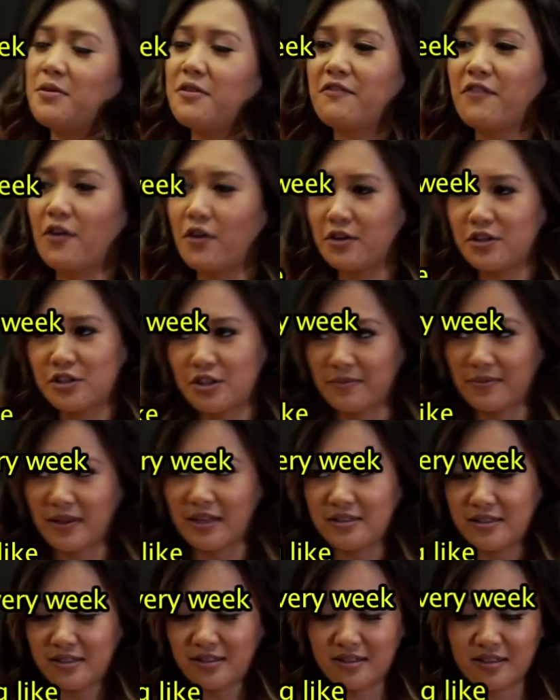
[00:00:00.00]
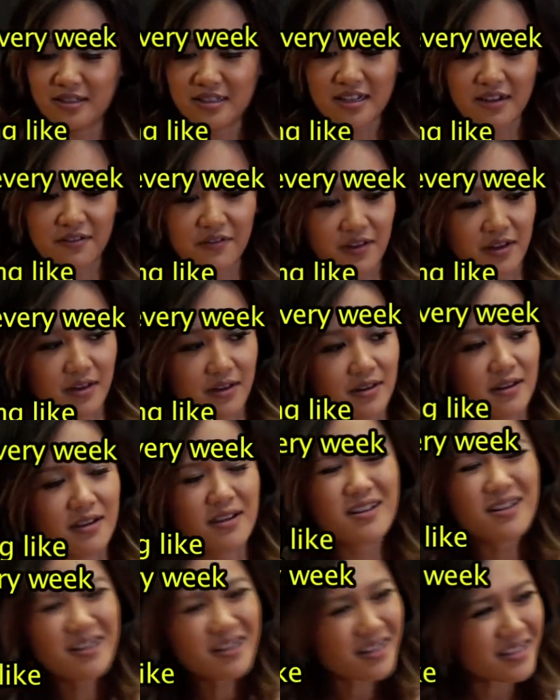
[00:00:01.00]
Photoshop that stuff in.
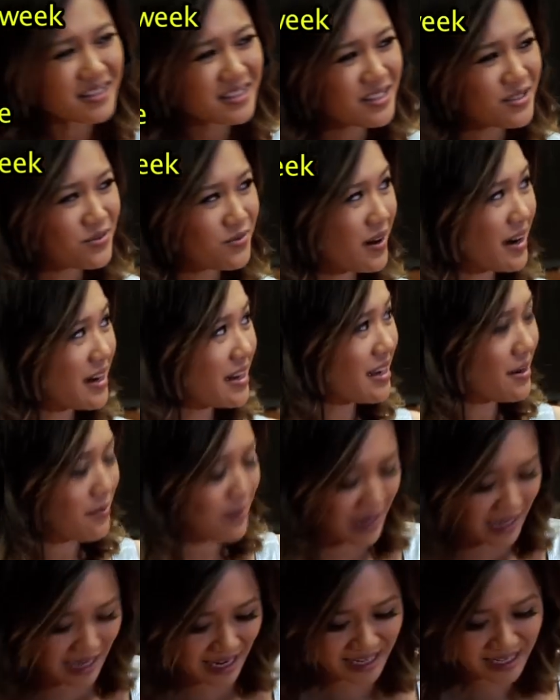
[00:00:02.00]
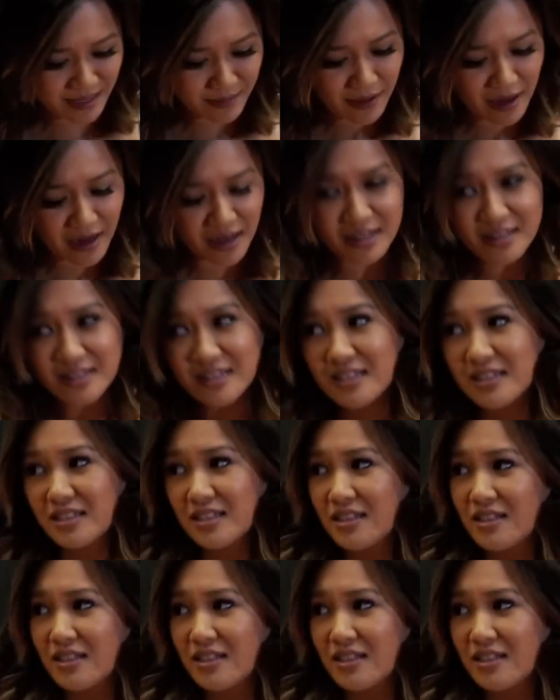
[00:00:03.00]
Oh, it's riding up my lady parts.